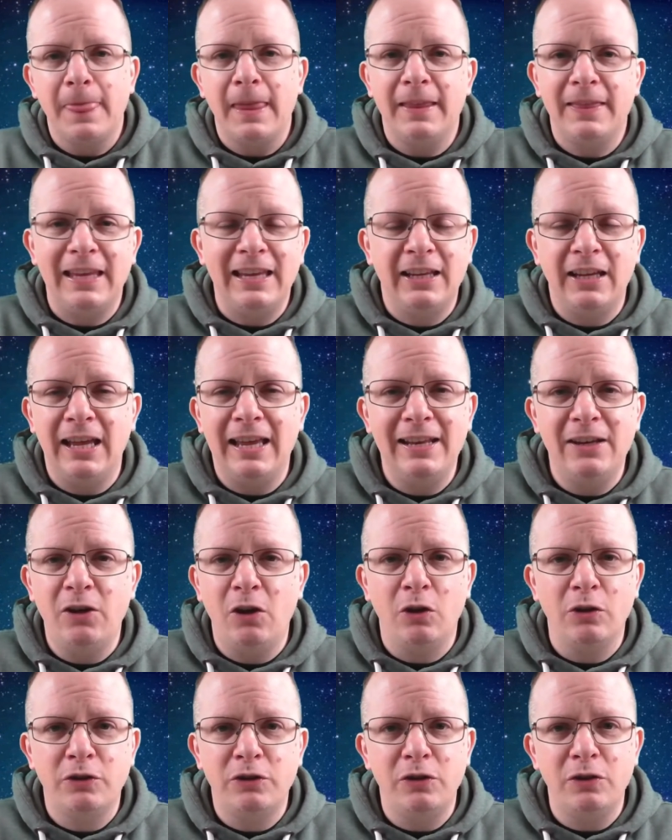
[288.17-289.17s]
They
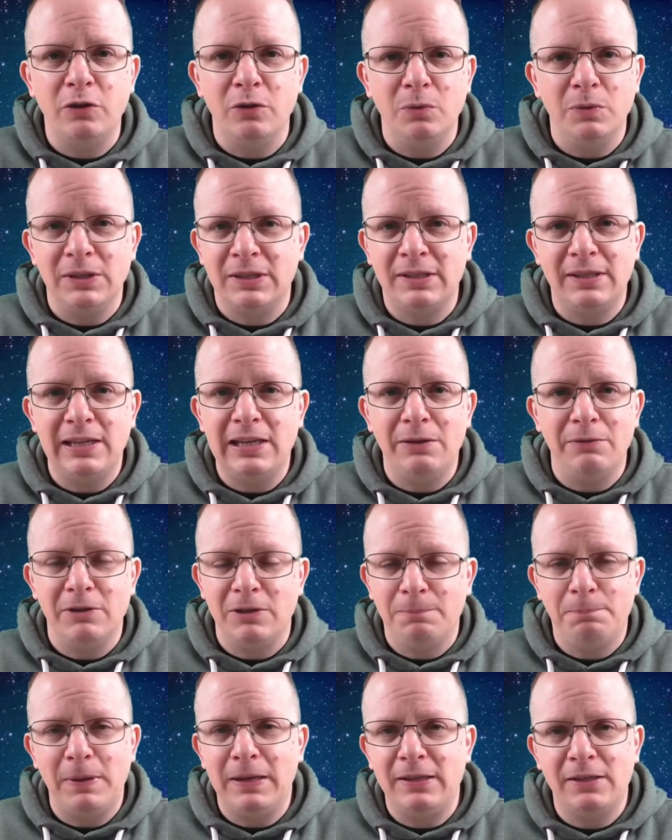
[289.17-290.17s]
cannot do a
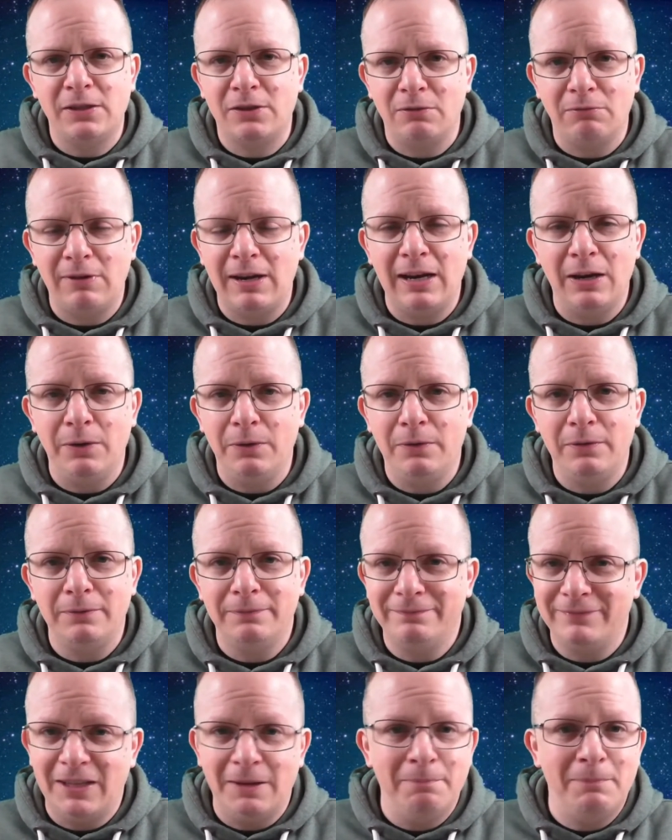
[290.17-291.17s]
series based around
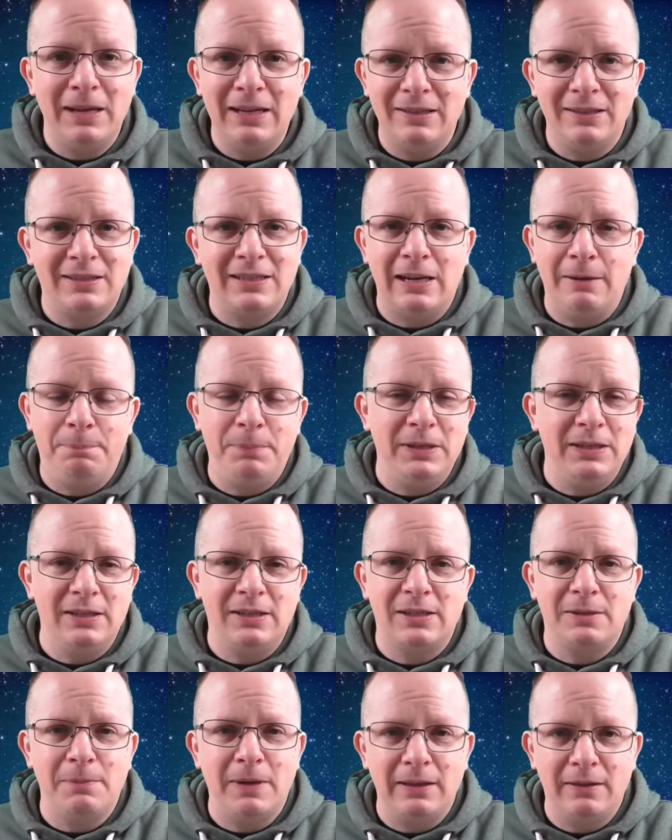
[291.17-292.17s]
Amanda Tapping
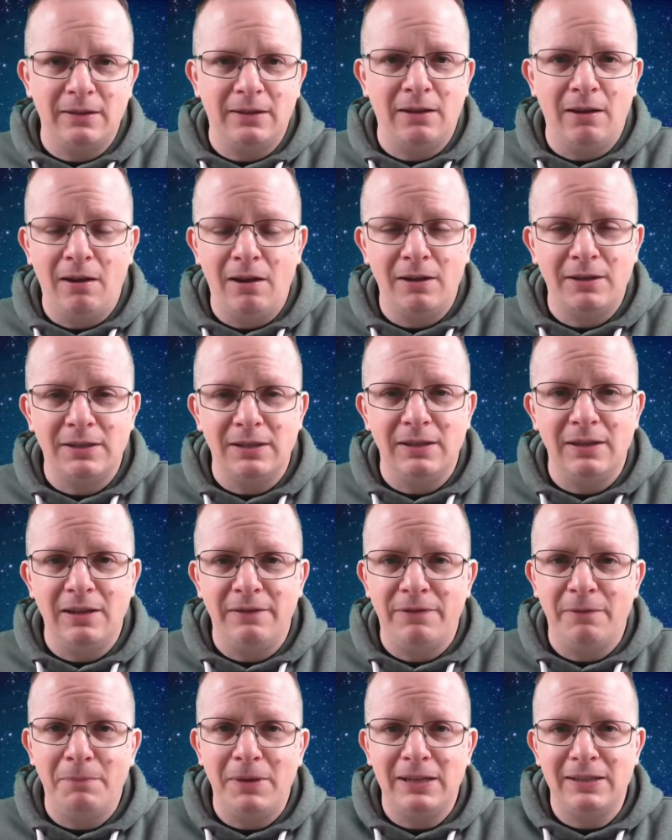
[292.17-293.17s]
Samantha Carter
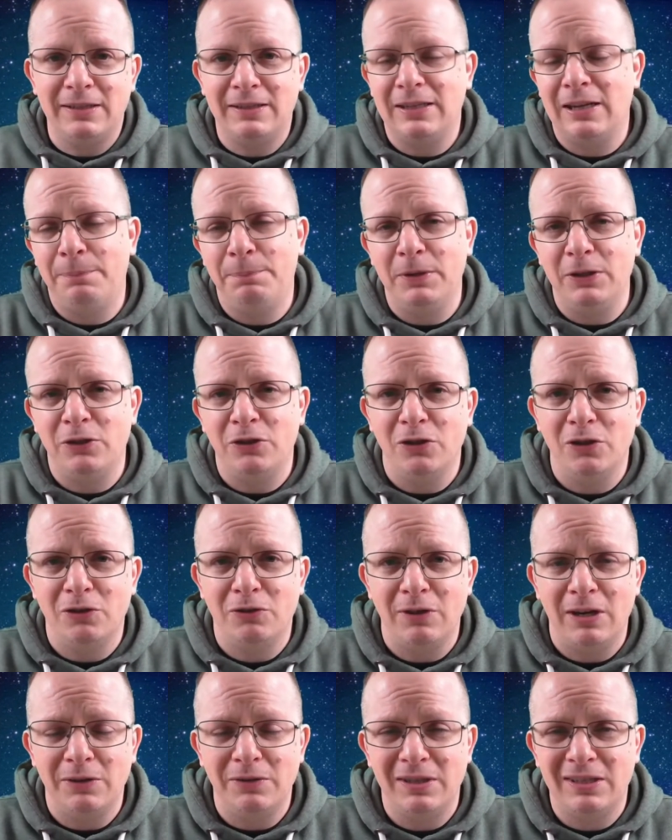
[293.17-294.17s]
if Amanda Tapping turns
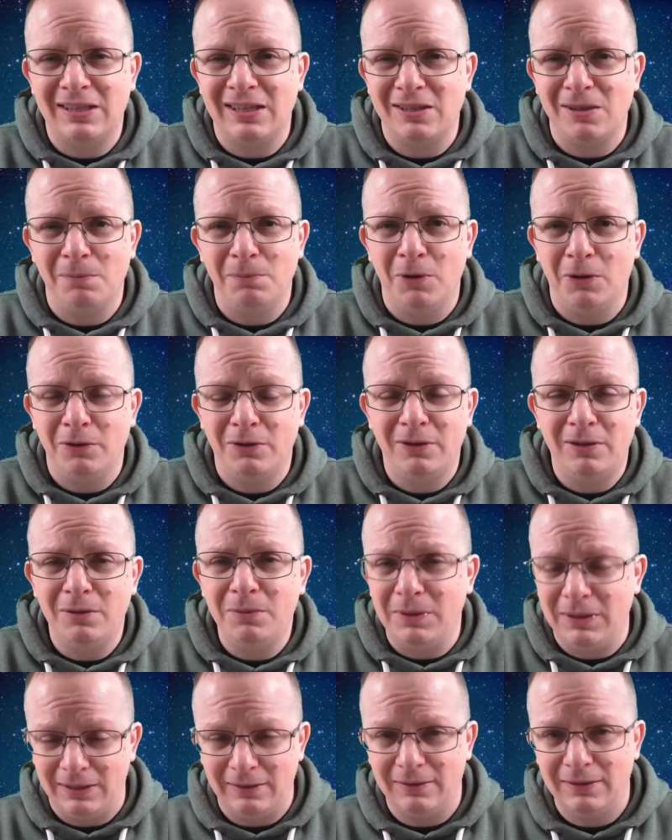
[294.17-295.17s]
around and says, I'm not
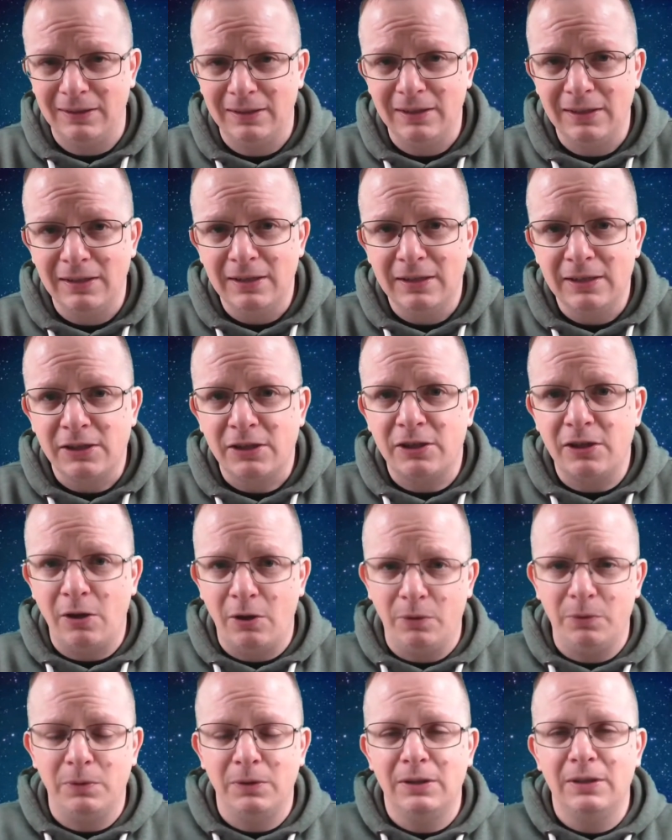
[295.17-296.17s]
doing it.
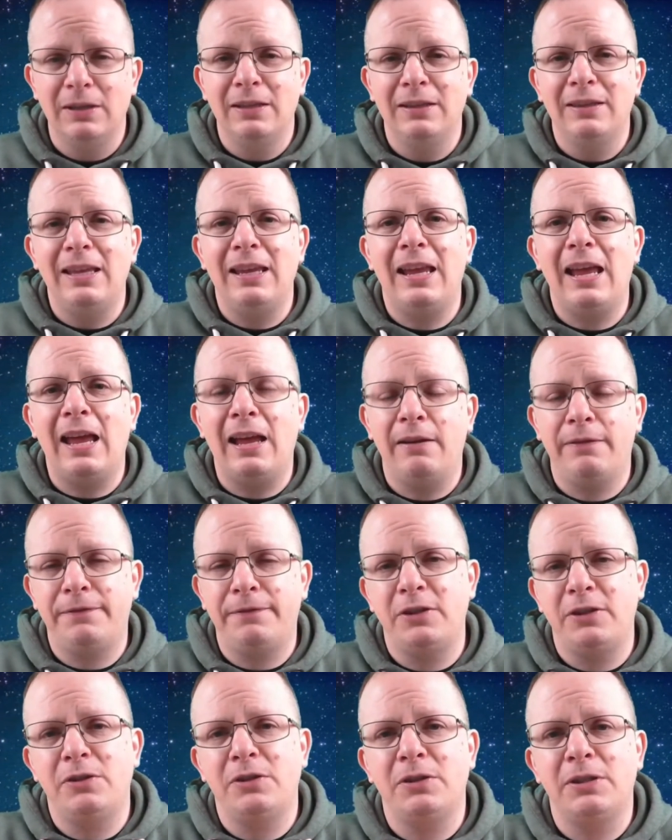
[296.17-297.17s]
So they have
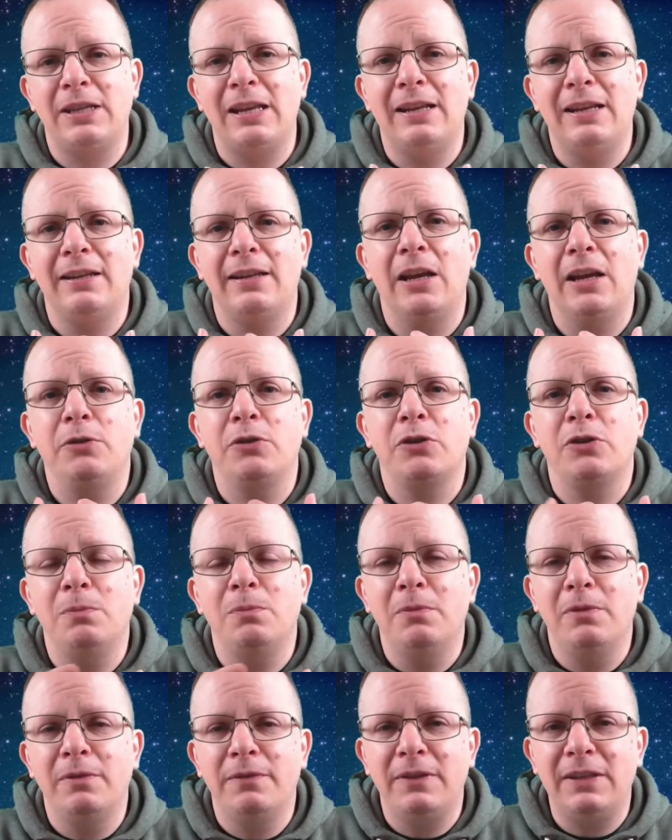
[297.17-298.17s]
to send out
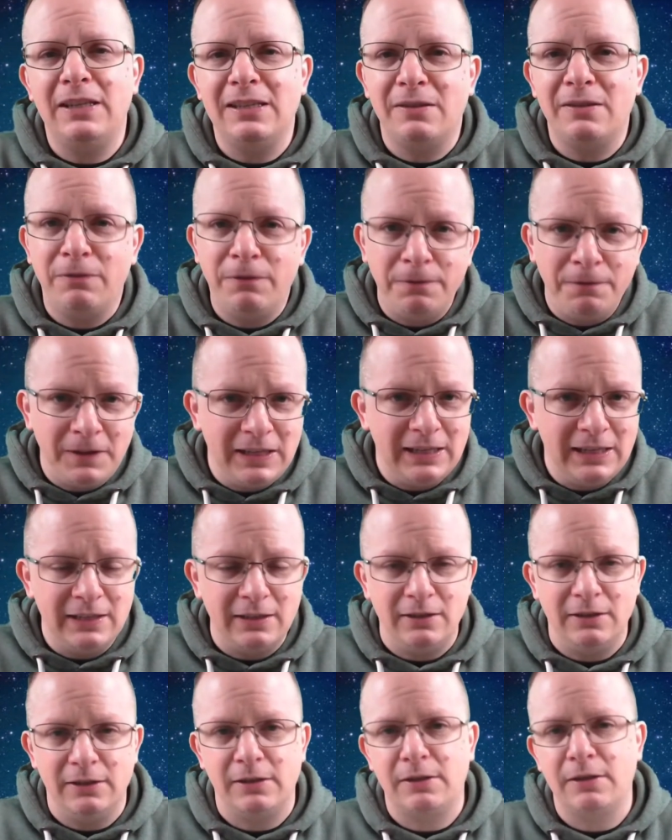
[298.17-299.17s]
some of these
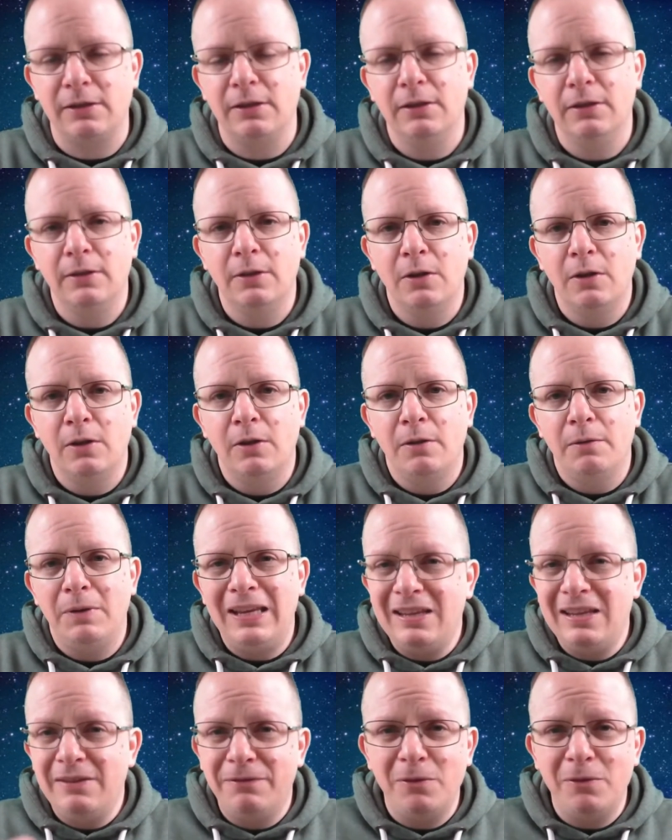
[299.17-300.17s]
feelers.
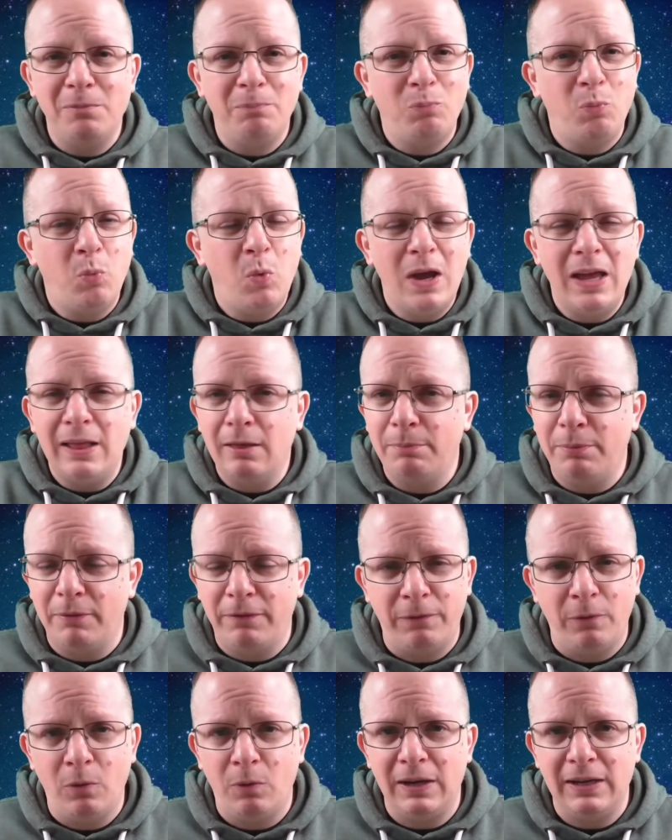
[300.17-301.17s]
even well
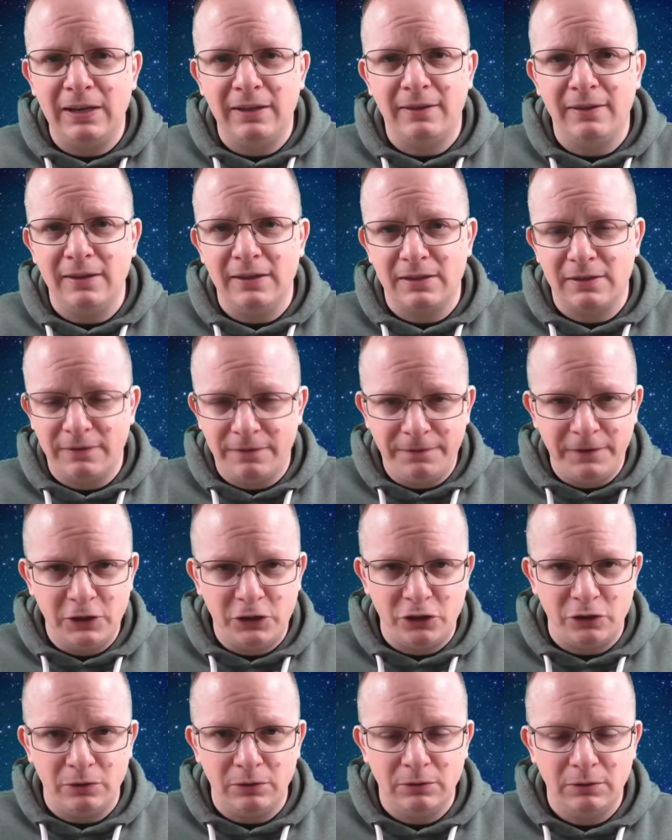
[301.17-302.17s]
before anything is
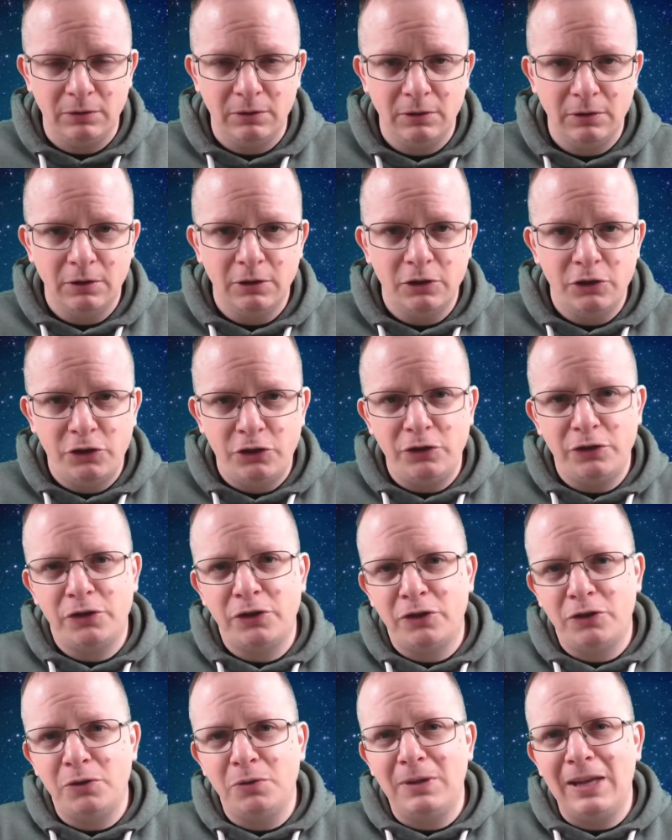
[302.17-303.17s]
official,
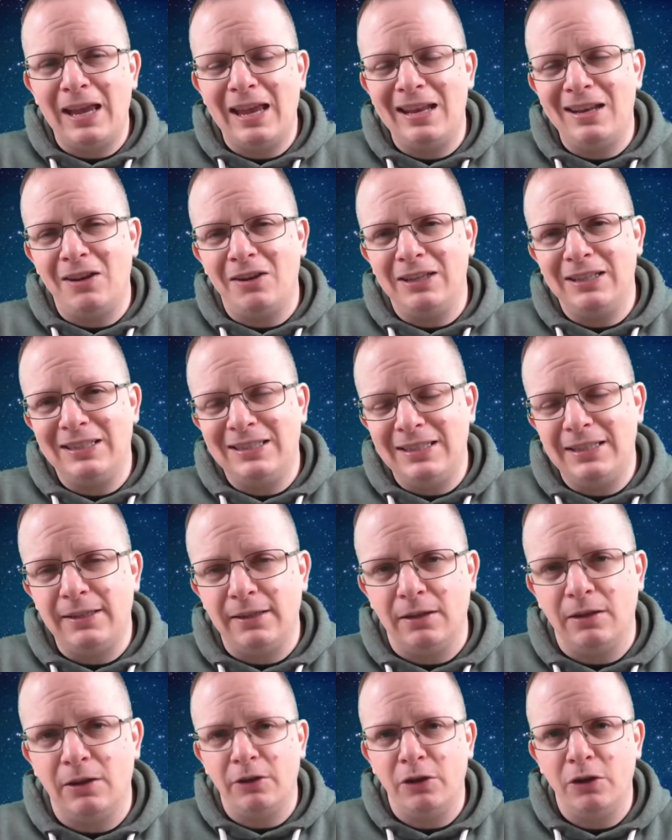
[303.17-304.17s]
just to get an
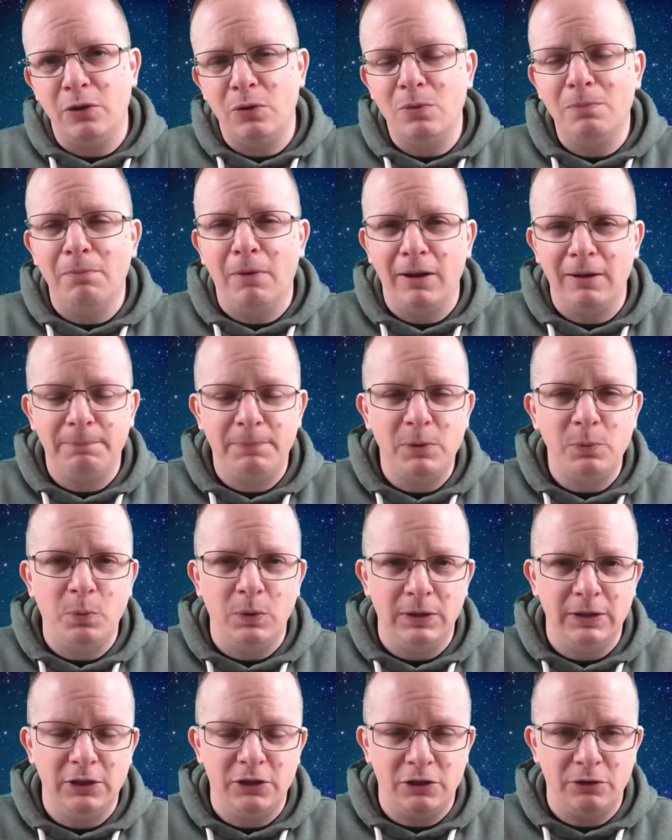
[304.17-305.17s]
idea who might be
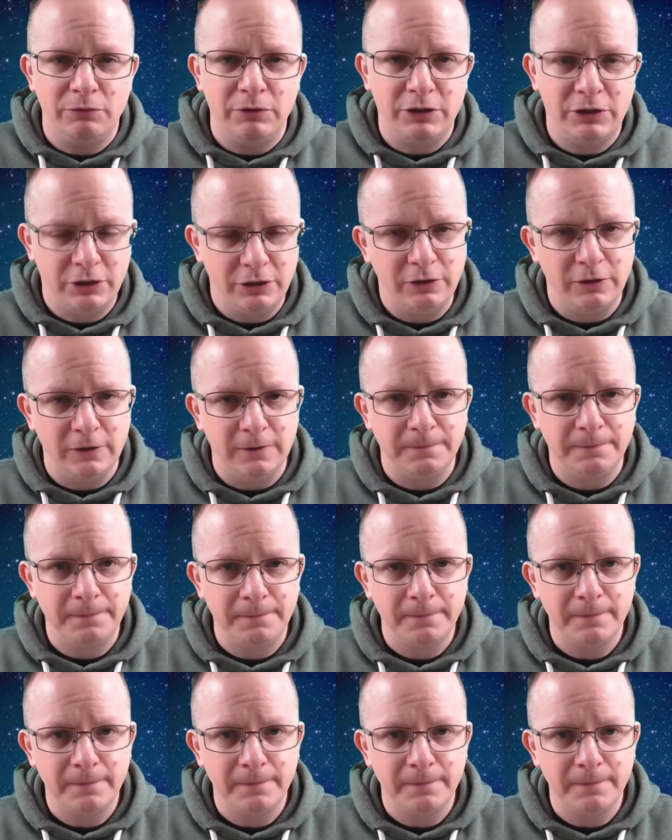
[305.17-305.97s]
willing to return.